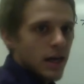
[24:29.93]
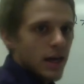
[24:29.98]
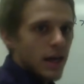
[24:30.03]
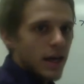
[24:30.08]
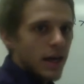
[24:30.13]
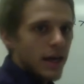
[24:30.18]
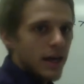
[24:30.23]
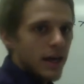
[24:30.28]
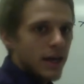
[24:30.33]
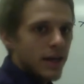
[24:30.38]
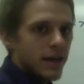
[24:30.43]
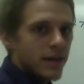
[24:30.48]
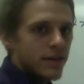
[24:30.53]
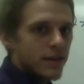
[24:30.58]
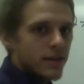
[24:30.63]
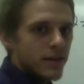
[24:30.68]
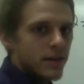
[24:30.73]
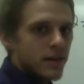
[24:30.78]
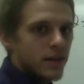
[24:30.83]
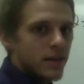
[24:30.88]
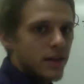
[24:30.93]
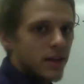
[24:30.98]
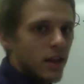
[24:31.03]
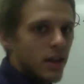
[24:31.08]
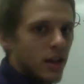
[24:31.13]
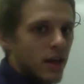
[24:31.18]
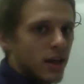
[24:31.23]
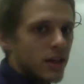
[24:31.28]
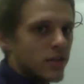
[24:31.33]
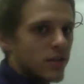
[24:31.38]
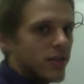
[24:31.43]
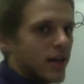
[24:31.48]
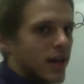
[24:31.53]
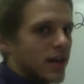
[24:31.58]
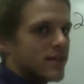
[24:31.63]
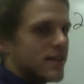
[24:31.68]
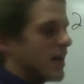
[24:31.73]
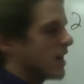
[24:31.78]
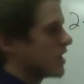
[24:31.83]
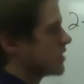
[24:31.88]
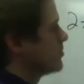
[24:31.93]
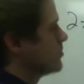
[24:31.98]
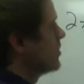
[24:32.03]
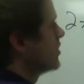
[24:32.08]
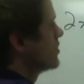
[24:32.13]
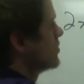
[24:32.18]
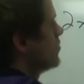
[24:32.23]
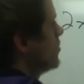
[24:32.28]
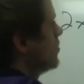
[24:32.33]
And the length of that is x plus